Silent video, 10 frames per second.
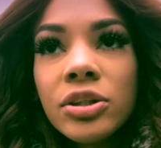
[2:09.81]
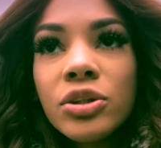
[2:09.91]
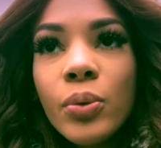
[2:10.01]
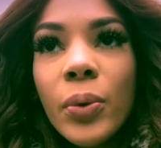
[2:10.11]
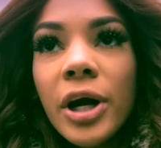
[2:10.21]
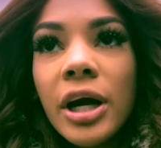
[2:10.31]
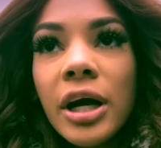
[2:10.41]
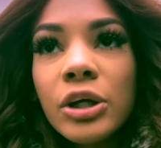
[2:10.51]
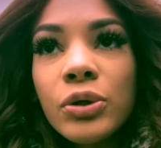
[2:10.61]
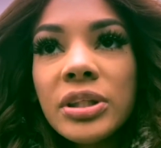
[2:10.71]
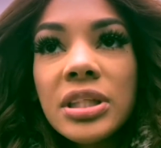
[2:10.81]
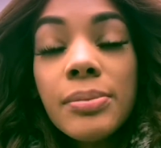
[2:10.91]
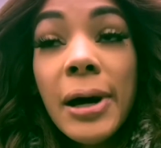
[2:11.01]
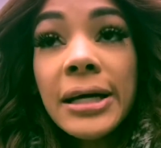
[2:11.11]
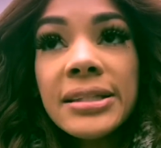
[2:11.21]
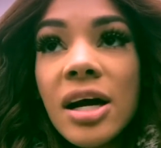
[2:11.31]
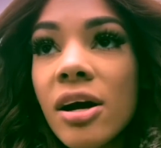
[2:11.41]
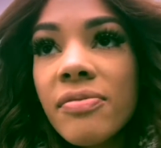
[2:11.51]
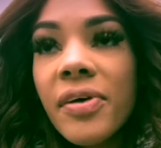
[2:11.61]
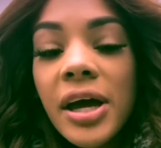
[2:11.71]
to where you could see my
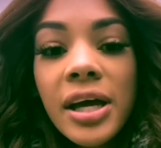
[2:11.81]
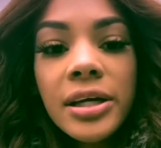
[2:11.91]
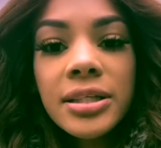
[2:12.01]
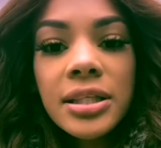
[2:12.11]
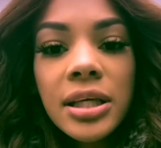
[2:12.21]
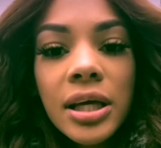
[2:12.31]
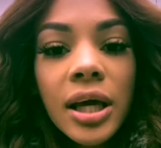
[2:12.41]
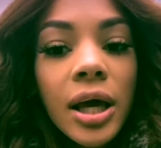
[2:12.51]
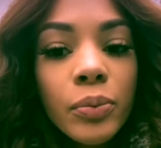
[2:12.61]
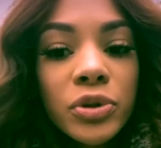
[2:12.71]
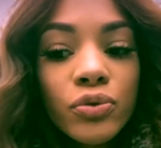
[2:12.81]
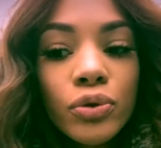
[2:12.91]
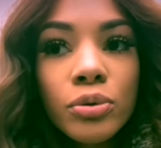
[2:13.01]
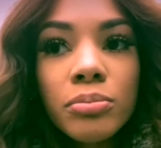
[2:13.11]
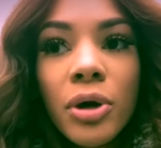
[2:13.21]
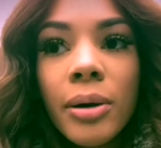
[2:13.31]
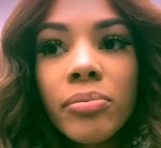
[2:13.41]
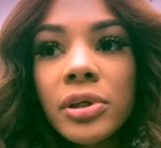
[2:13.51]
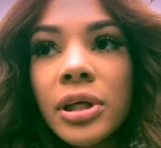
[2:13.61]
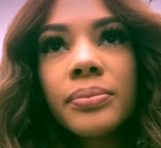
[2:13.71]
entire face. It was groomed
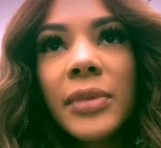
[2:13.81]
properly.